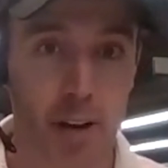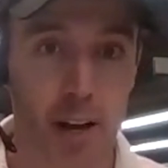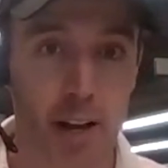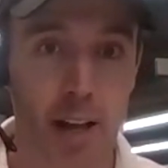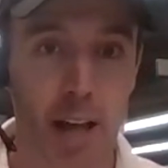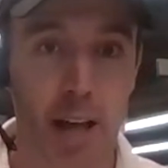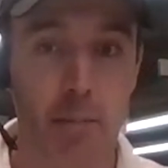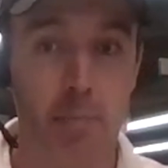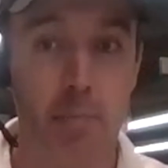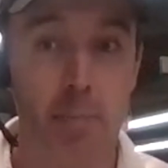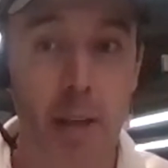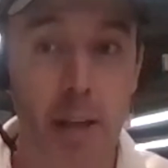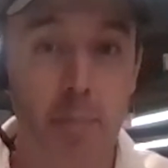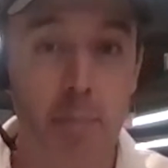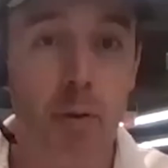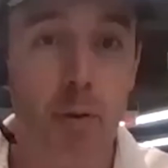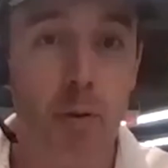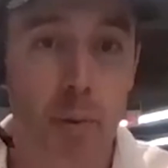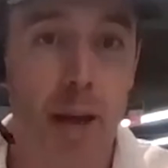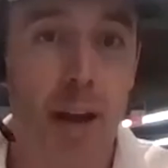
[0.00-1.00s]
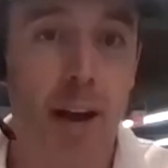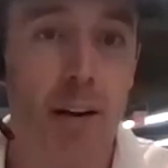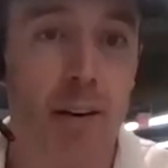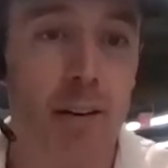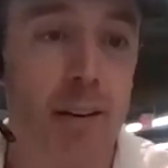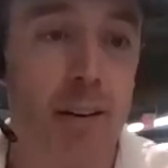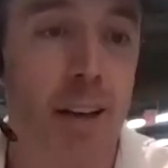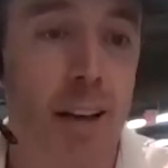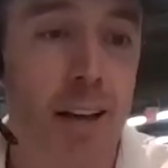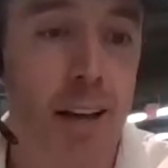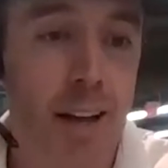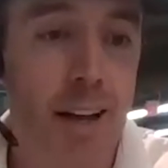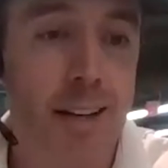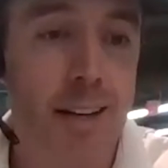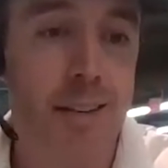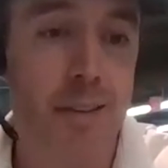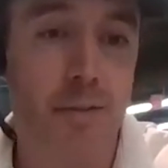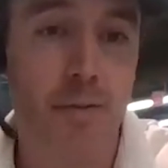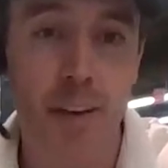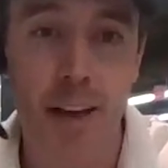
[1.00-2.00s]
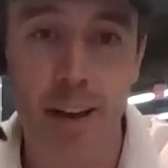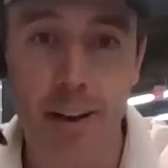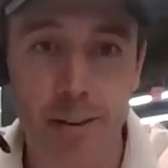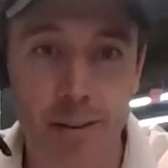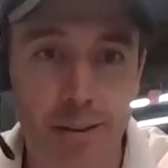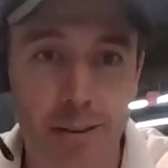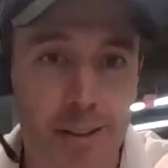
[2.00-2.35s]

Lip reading: And be prepared to fail,